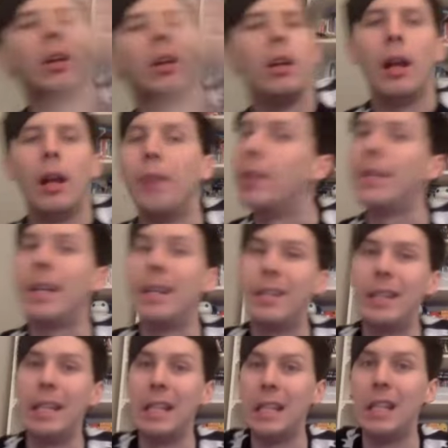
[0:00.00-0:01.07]
if there's any
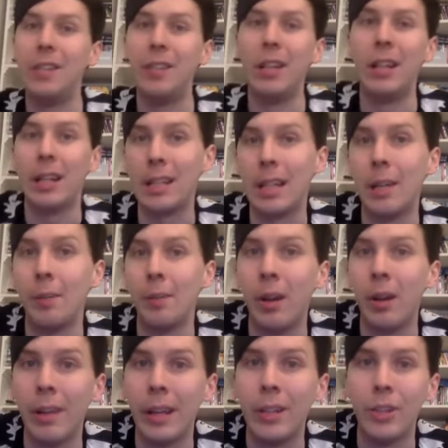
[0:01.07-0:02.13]
CCTV in that
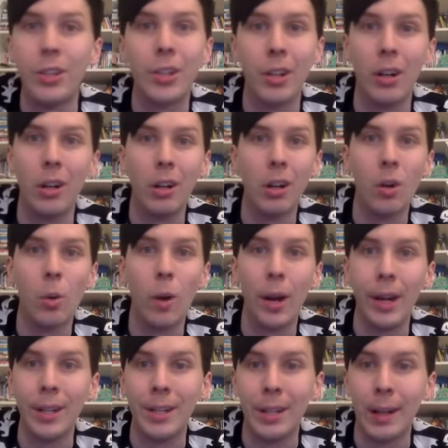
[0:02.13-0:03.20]
cinema, they just got
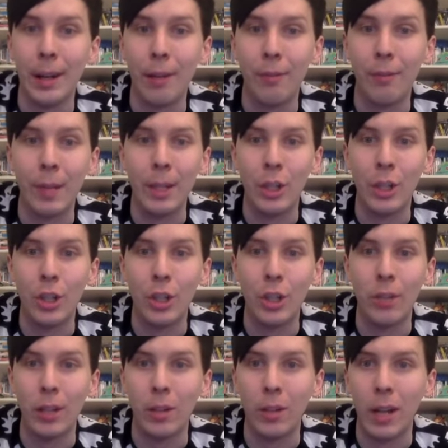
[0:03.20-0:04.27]
quite a sight of me
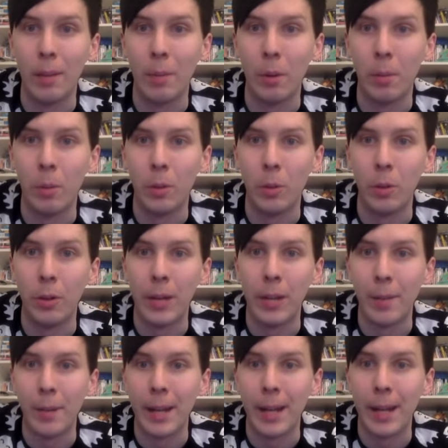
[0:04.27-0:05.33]
shoveling all that popcorn
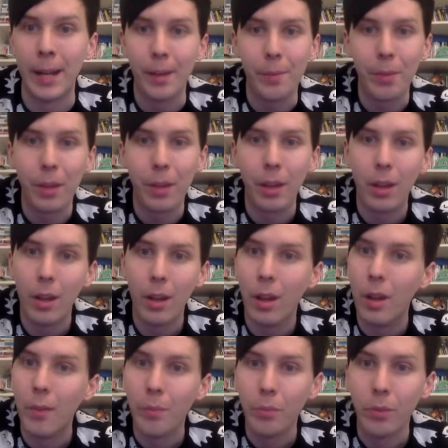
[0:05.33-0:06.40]
down my neck.
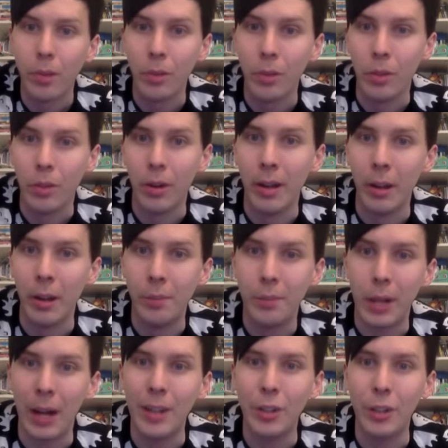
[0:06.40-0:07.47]
It's great though.
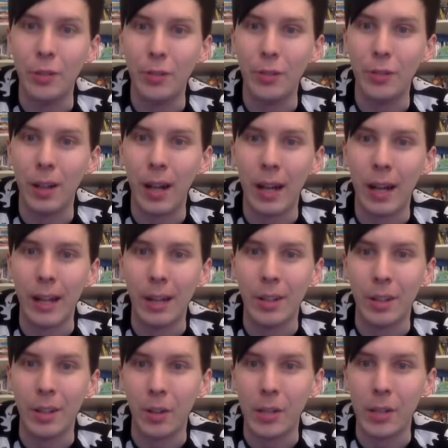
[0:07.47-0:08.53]
I do feel like a
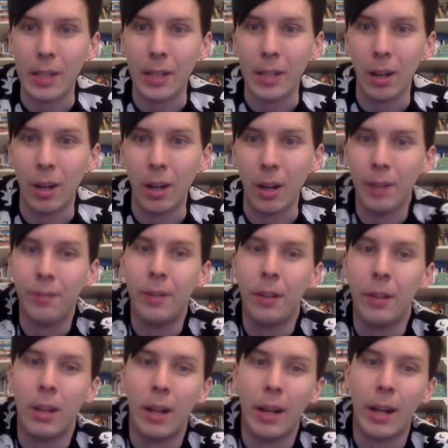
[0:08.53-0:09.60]
salty slug. I
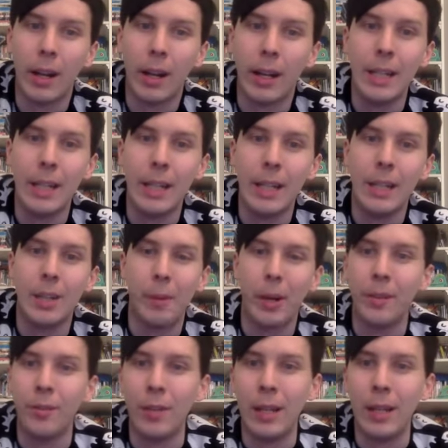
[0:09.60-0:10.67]
feel like I need some
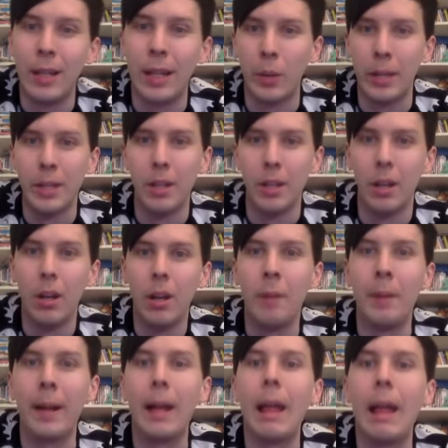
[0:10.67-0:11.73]
kind of liquid, and like